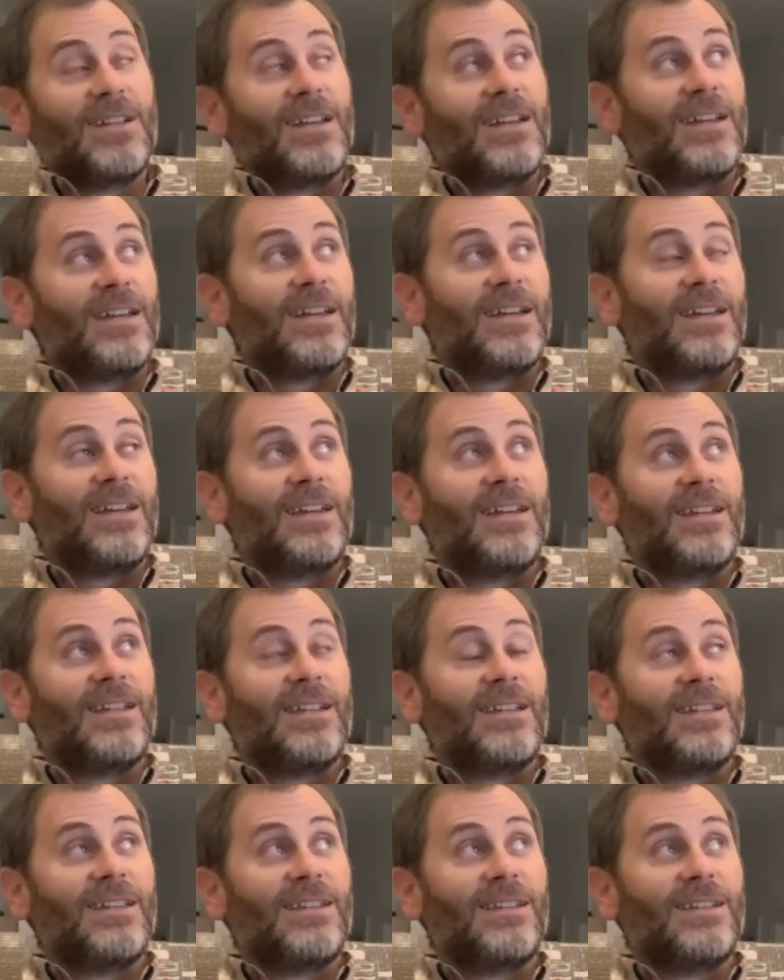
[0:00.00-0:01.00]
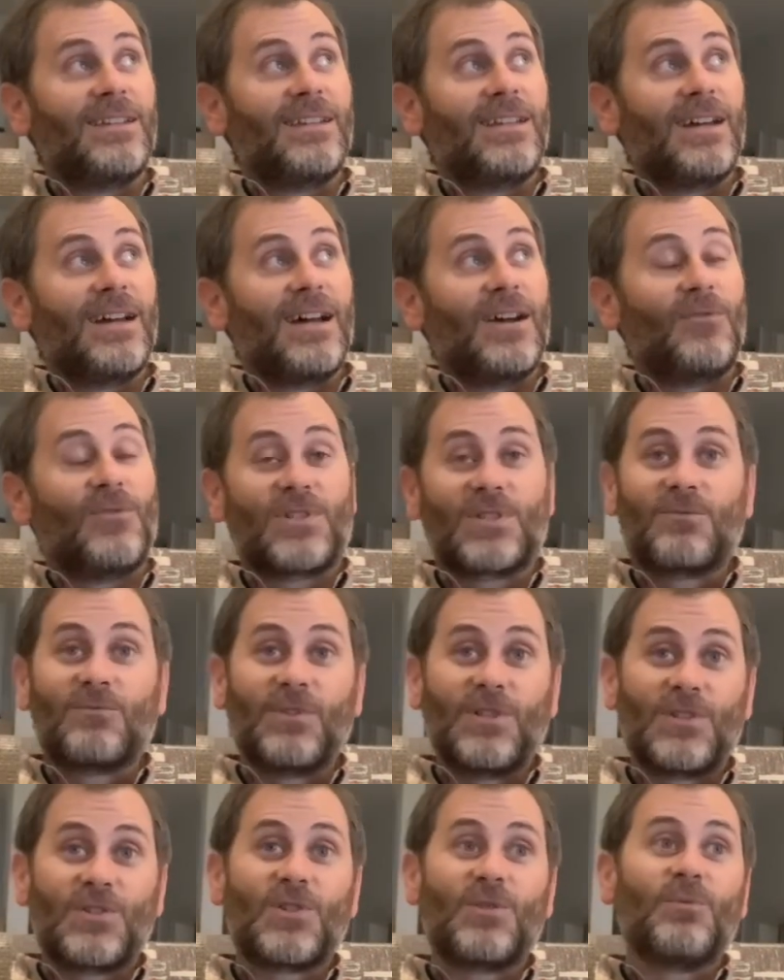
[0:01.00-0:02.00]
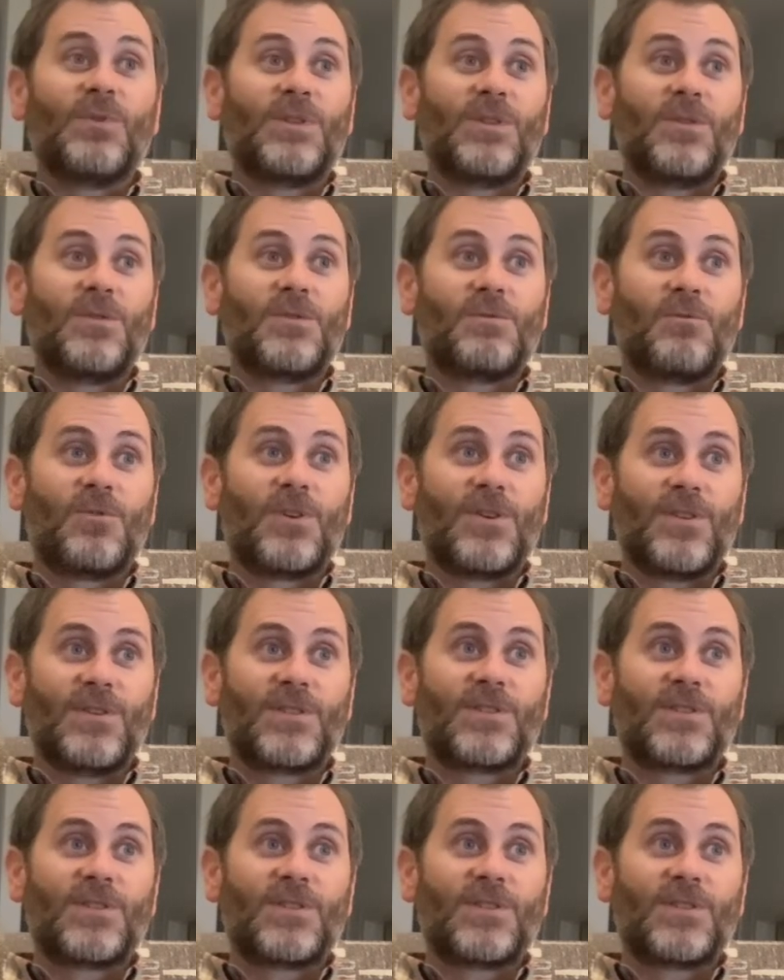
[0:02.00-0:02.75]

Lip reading: And I wasn't really sure what those were.